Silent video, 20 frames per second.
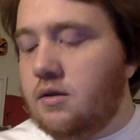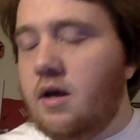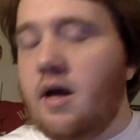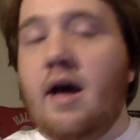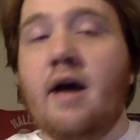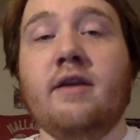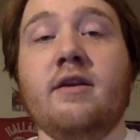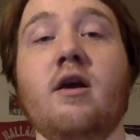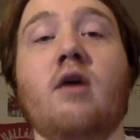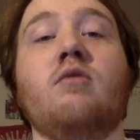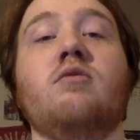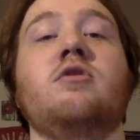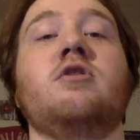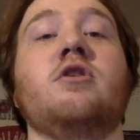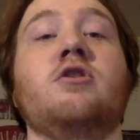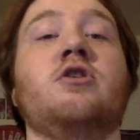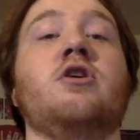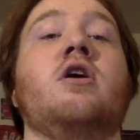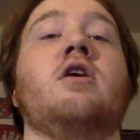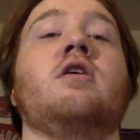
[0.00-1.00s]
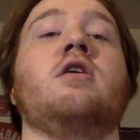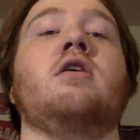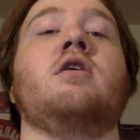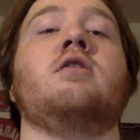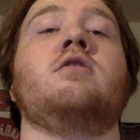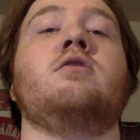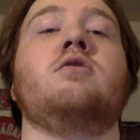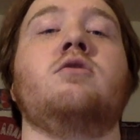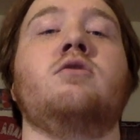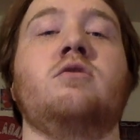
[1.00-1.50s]
and no, it's Tkachuk
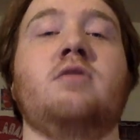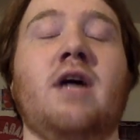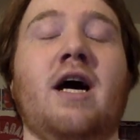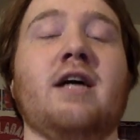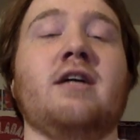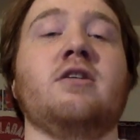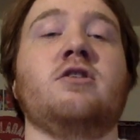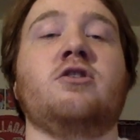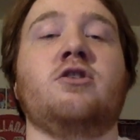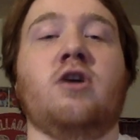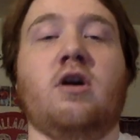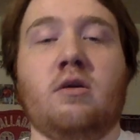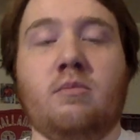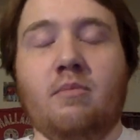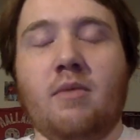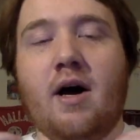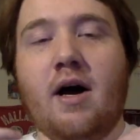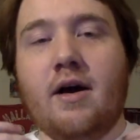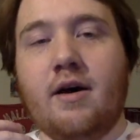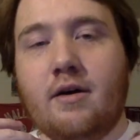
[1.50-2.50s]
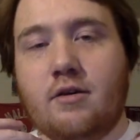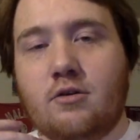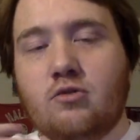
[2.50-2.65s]
and not Tkachuk by uh,